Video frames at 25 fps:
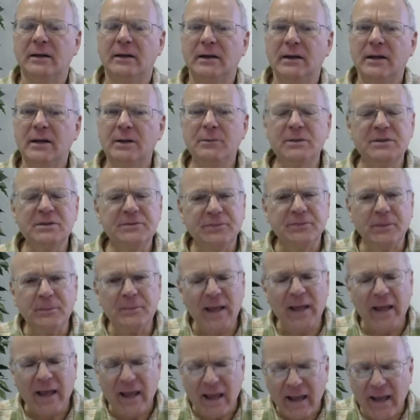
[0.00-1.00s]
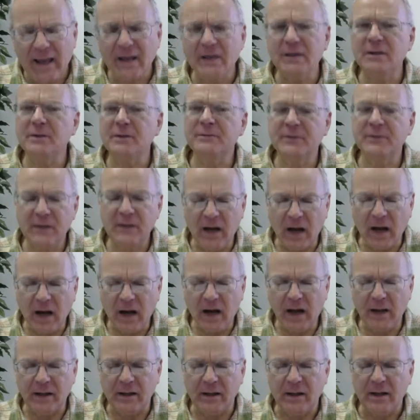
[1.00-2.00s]
It was from the hand of
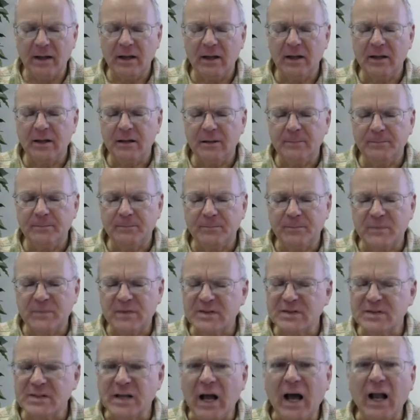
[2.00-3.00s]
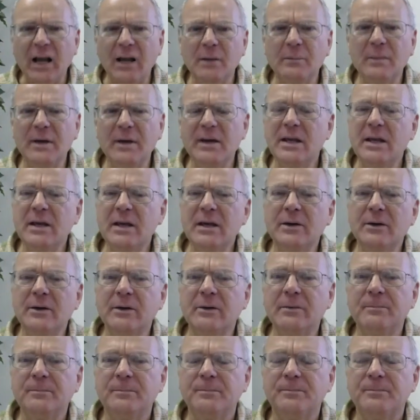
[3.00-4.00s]
God. Solomon
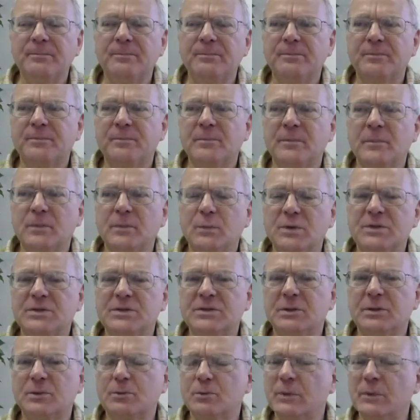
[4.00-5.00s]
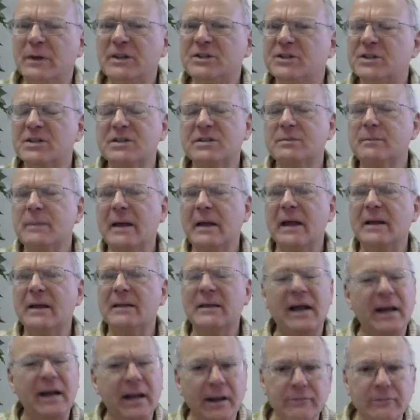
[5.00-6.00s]
here was the richest man
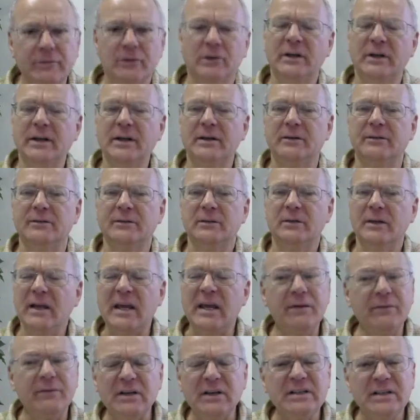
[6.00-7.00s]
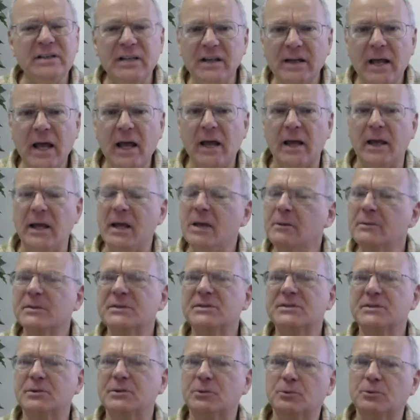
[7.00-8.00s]
that ever lived. Even today, he
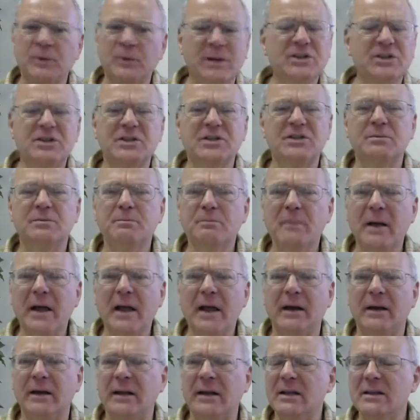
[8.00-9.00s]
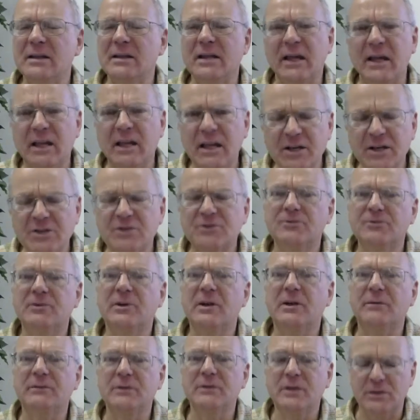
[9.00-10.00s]
was the richest man in the history
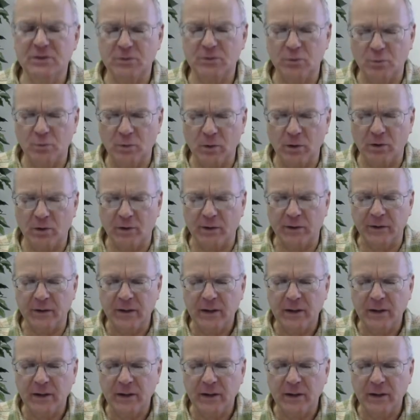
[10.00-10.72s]
of this world.